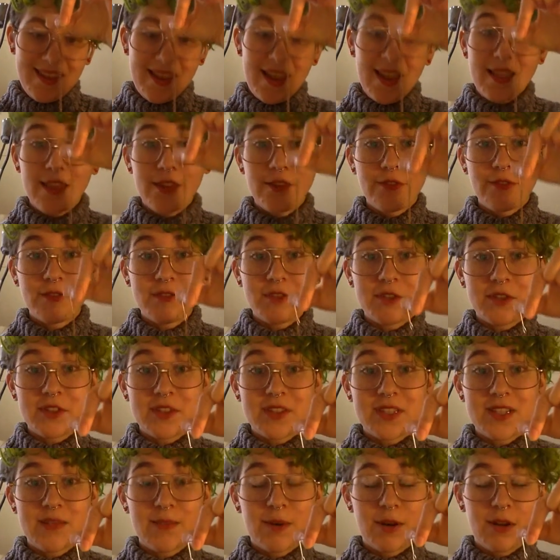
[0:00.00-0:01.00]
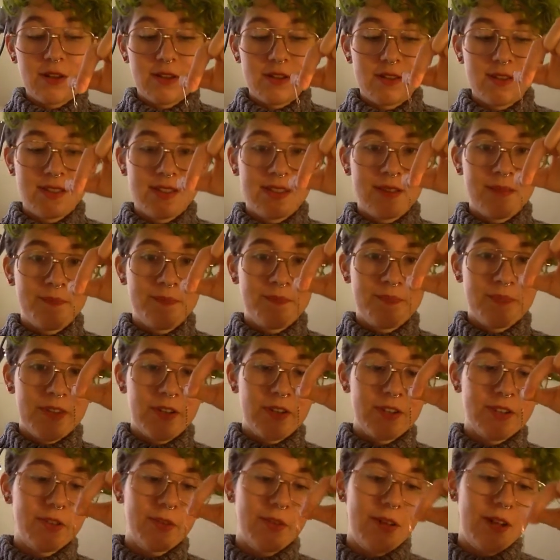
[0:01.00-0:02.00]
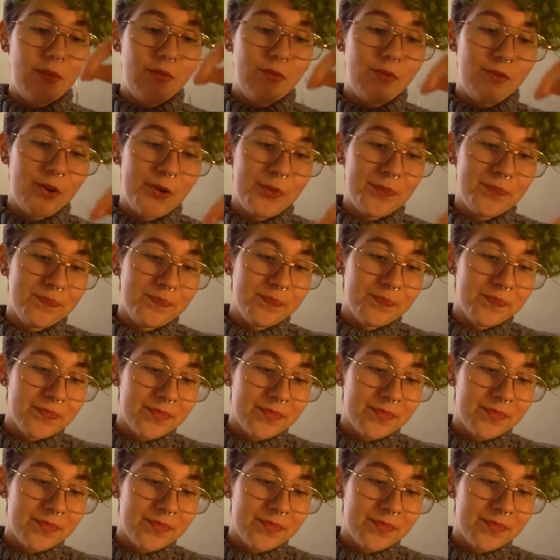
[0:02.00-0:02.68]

I love the little tea balls. They're so helpful.